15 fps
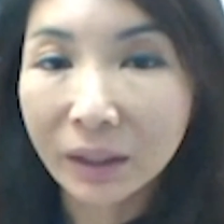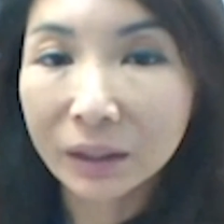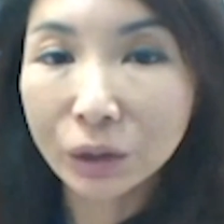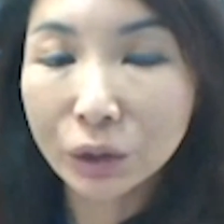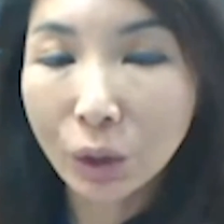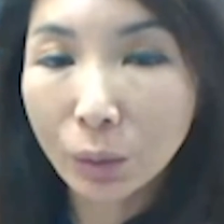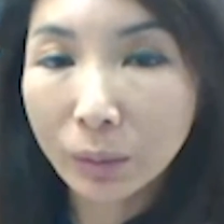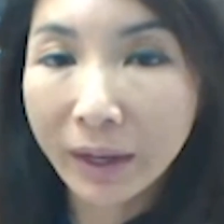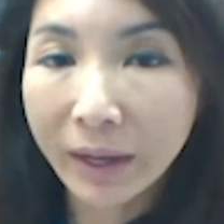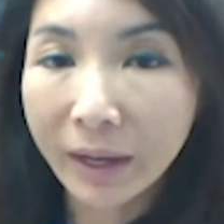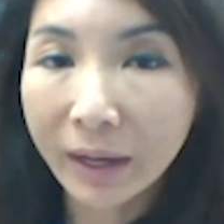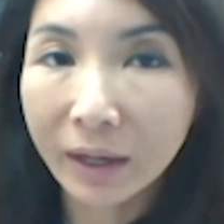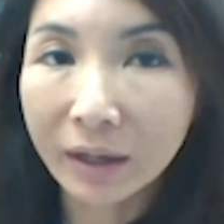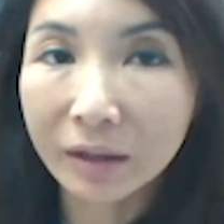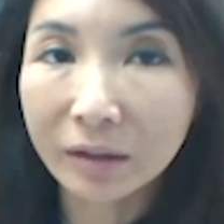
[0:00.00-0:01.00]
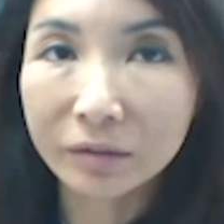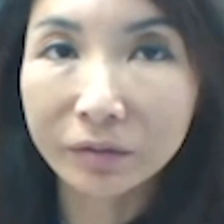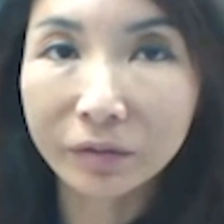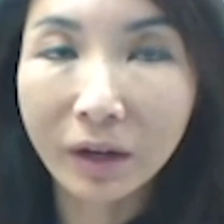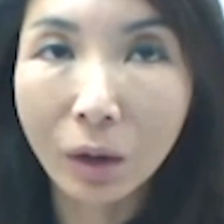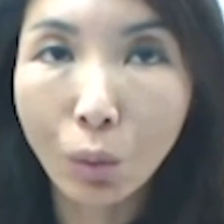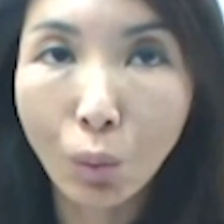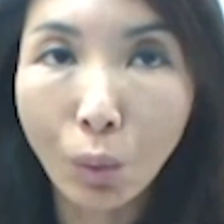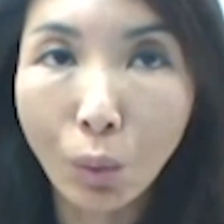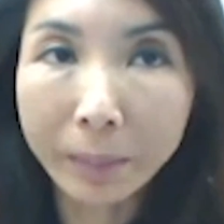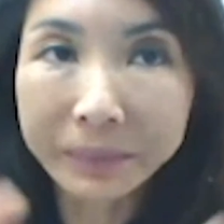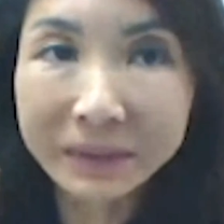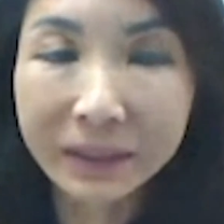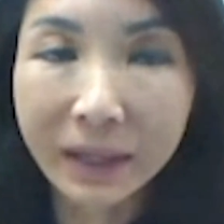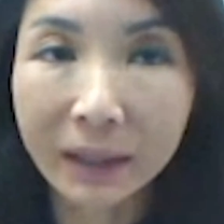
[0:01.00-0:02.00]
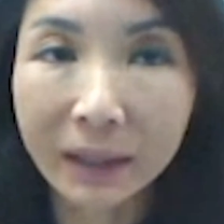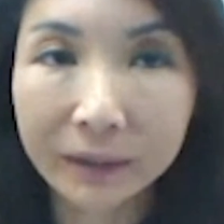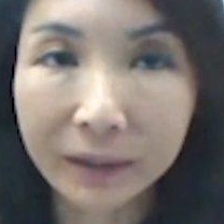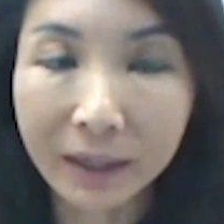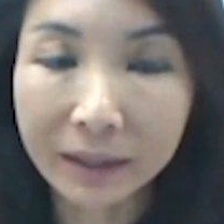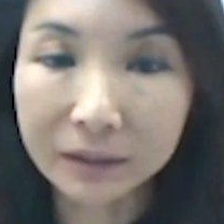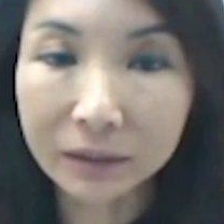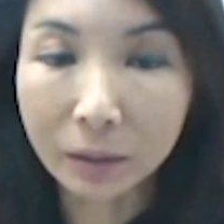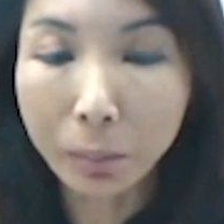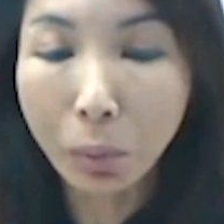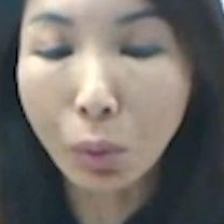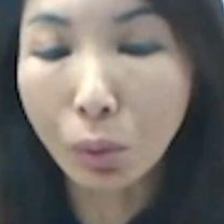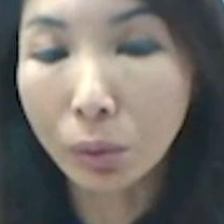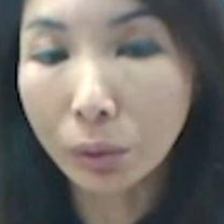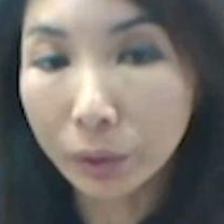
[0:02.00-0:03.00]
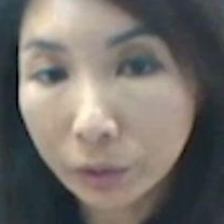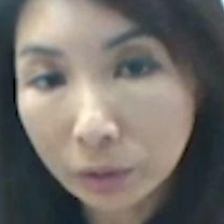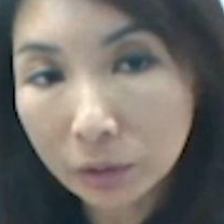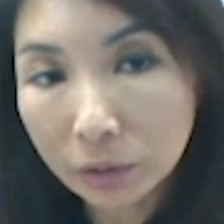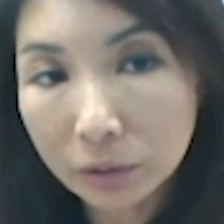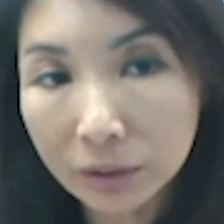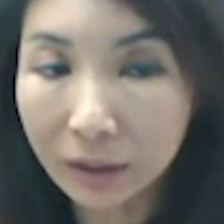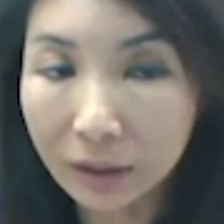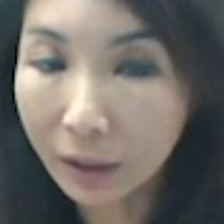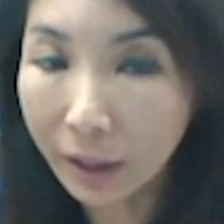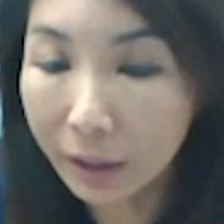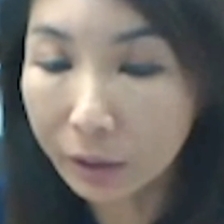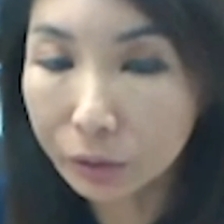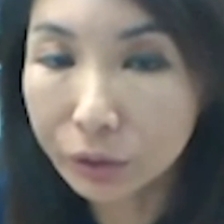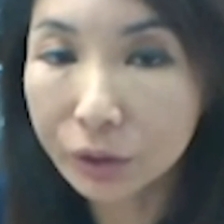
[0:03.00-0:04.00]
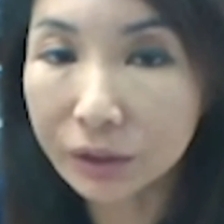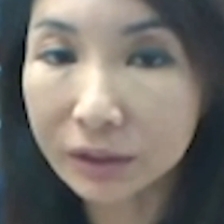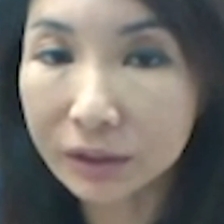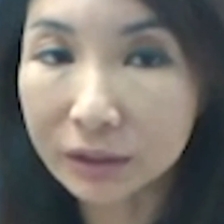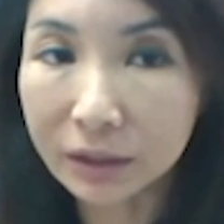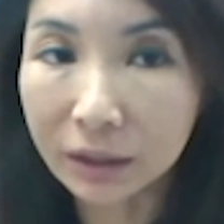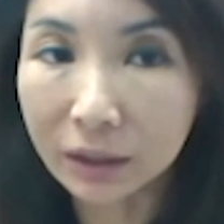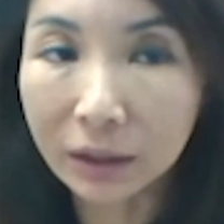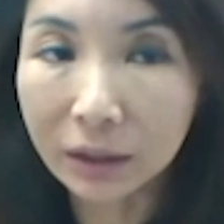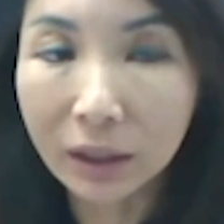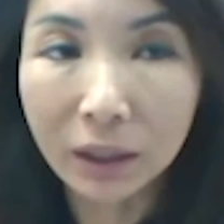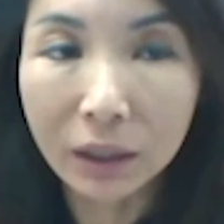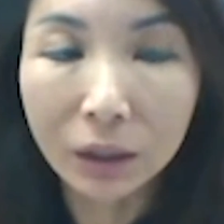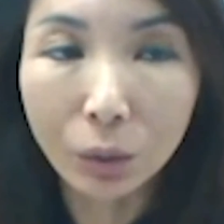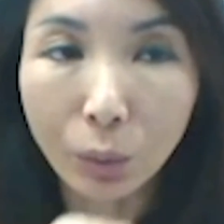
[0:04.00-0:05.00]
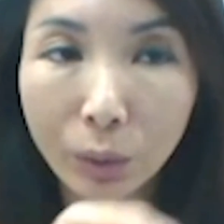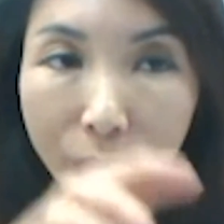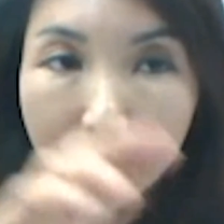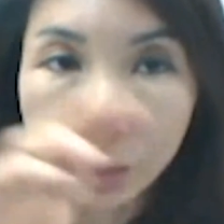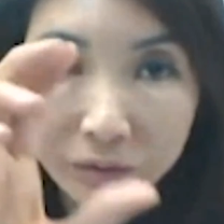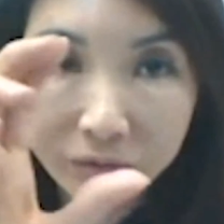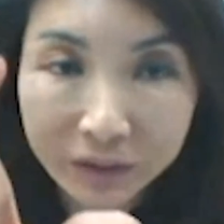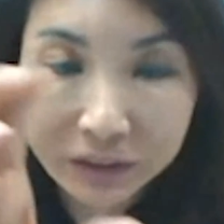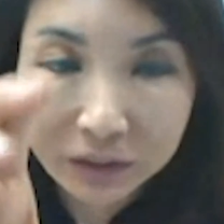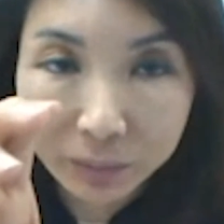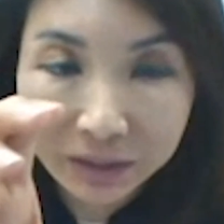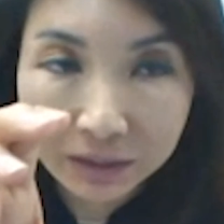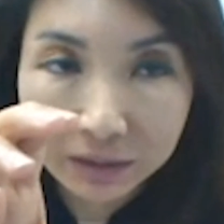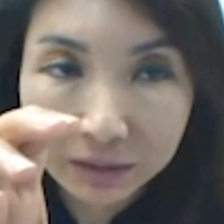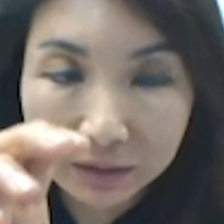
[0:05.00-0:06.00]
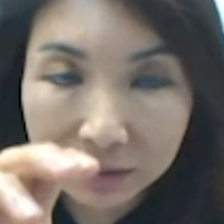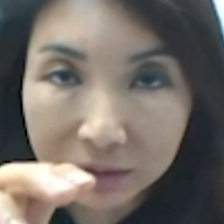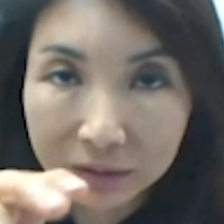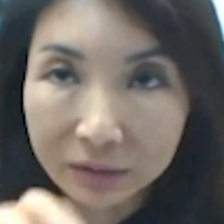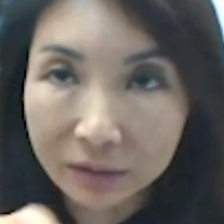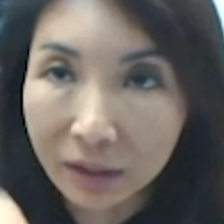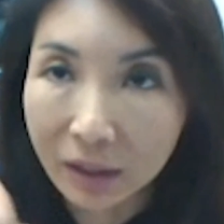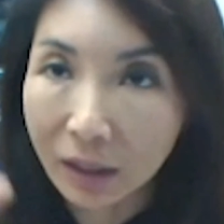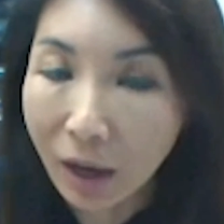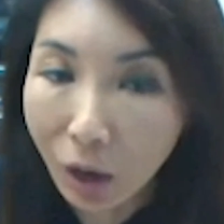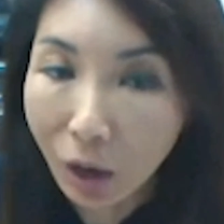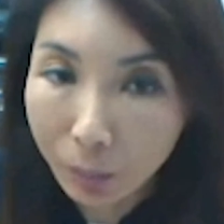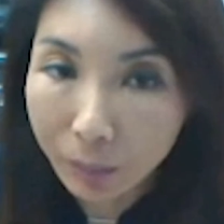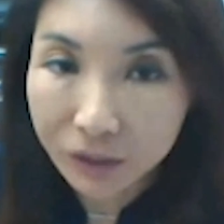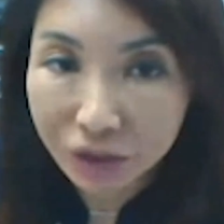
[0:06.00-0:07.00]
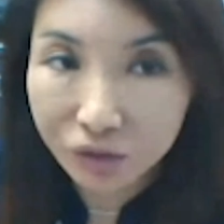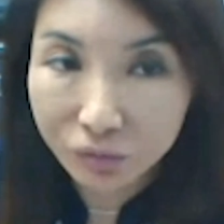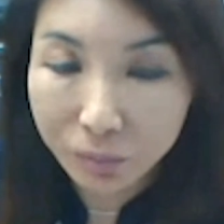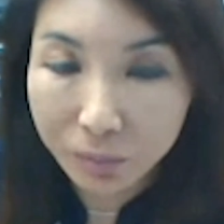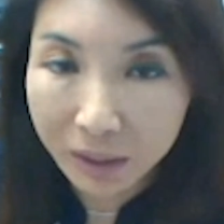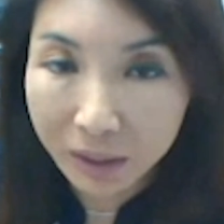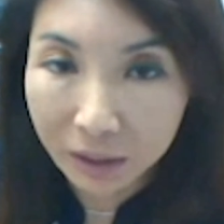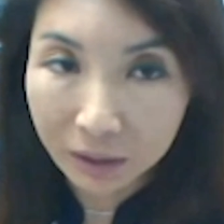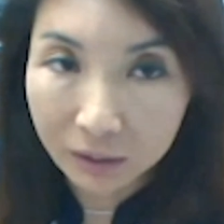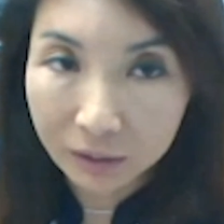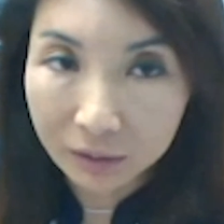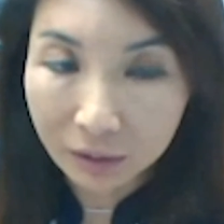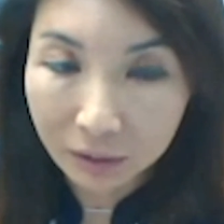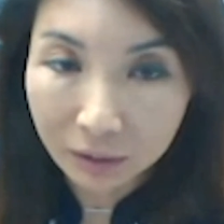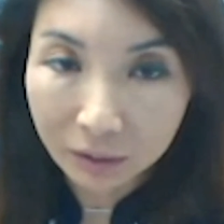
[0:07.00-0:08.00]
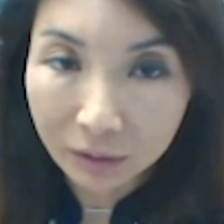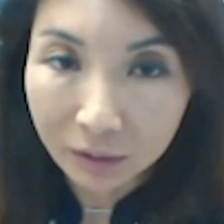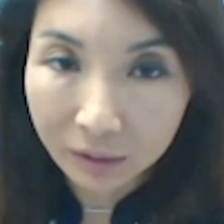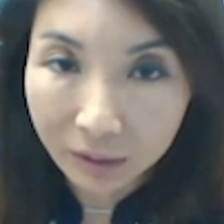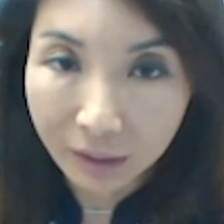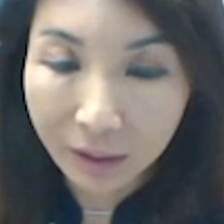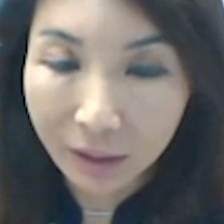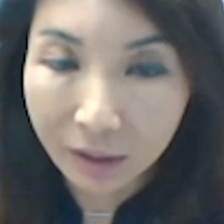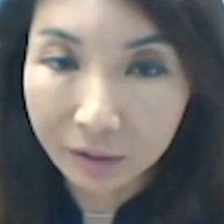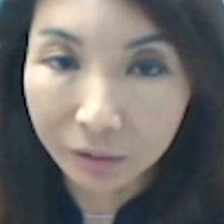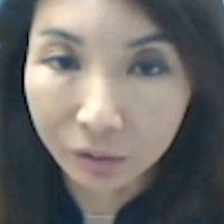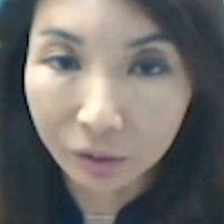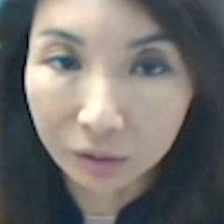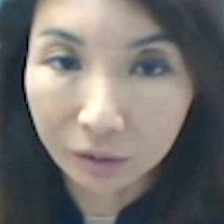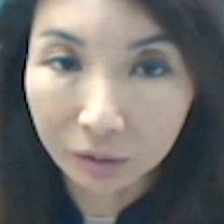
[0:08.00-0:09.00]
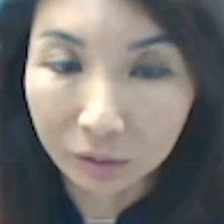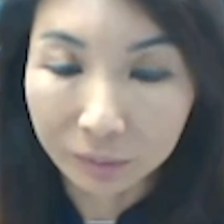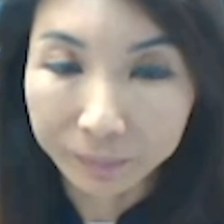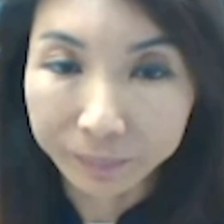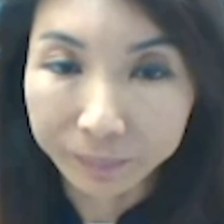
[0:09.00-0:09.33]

and you don't have a website that has a portal that allows you to see what your investment is, how much you've made, that kind of thing.